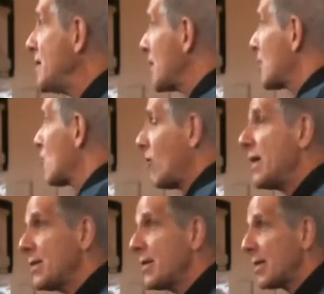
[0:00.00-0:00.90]
this is a
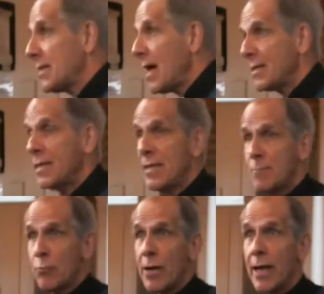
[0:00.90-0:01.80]
great success. He
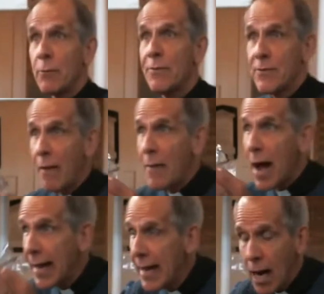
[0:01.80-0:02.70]
says, brilliant, we've done
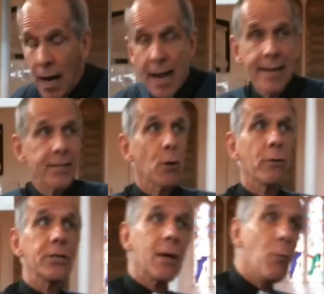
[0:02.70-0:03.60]
that here, let's
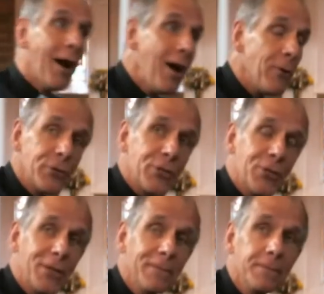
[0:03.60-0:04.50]
go on somewhere
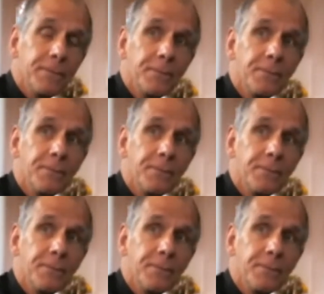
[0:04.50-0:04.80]
else.